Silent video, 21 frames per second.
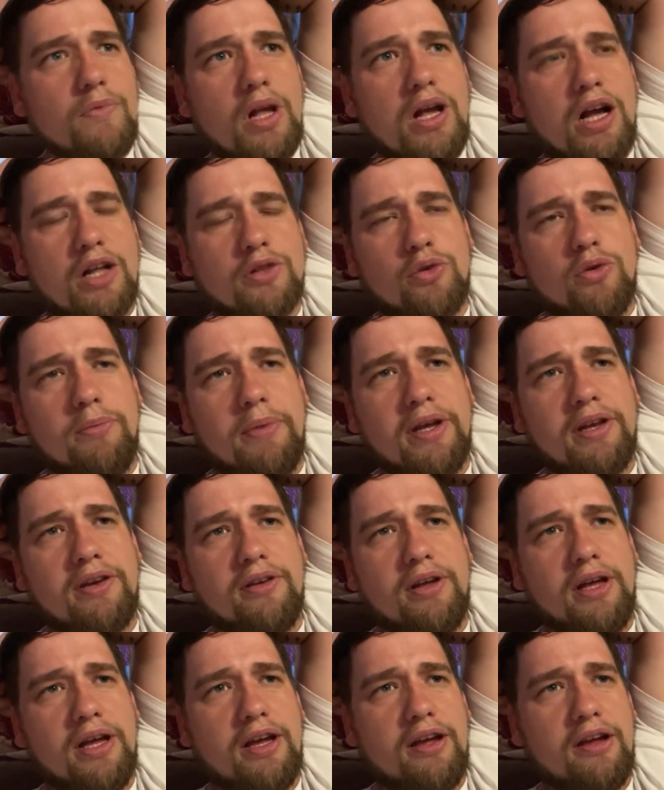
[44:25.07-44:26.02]
I don't mind
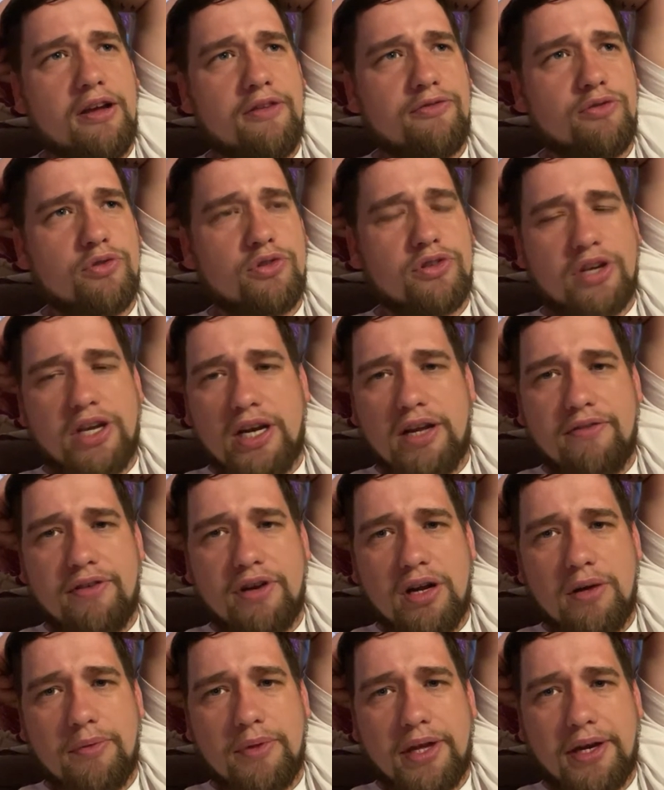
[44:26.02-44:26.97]
a fruit cider every
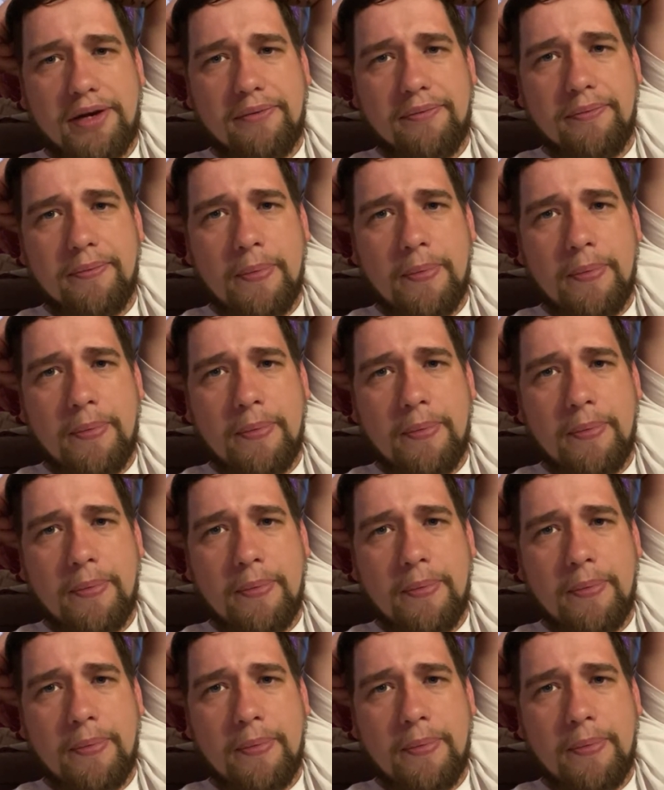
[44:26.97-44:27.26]
now and then.